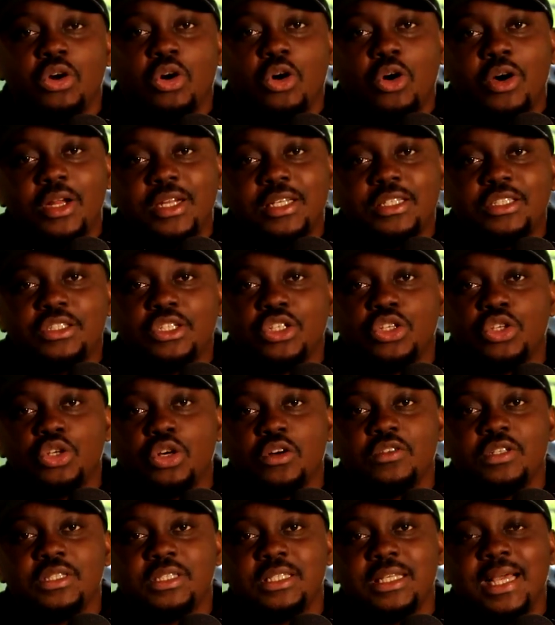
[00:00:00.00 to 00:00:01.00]
on
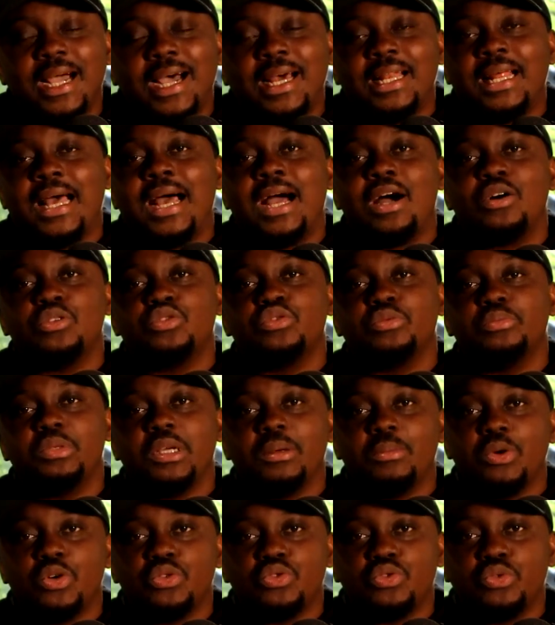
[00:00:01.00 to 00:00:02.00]
insecurity and how to
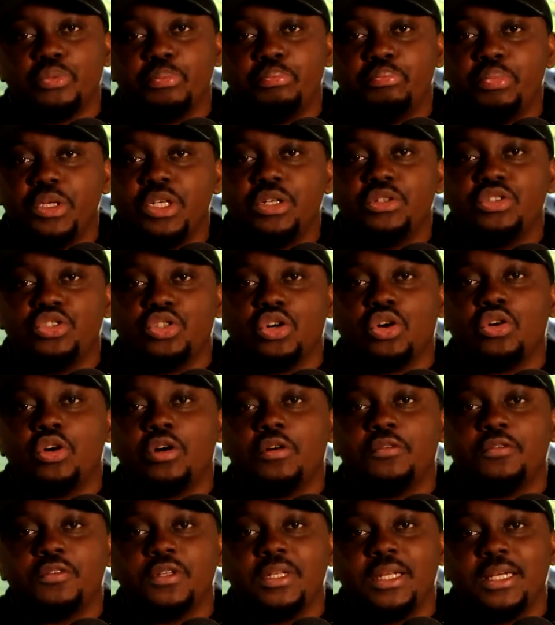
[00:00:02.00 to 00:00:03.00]
be able to build your
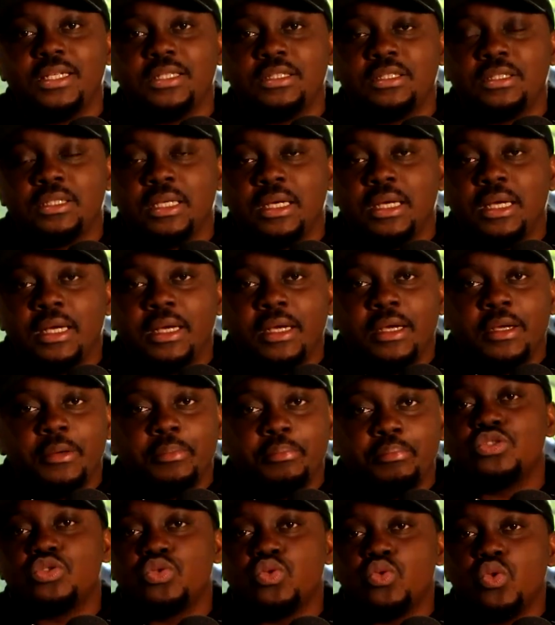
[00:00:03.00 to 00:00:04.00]
confidence
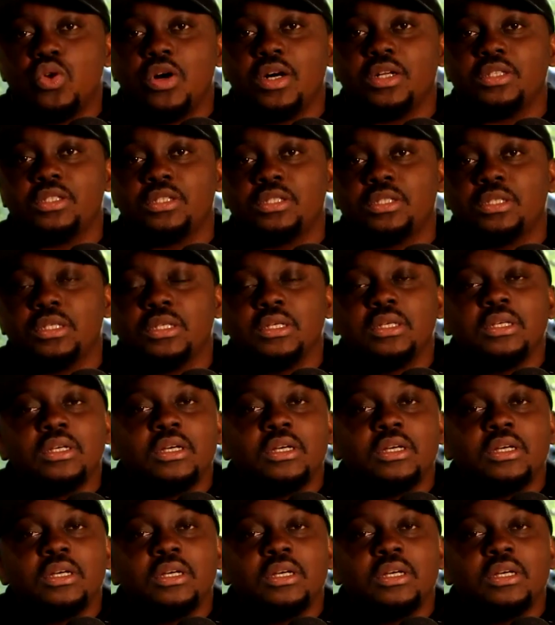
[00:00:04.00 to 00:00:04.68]
towards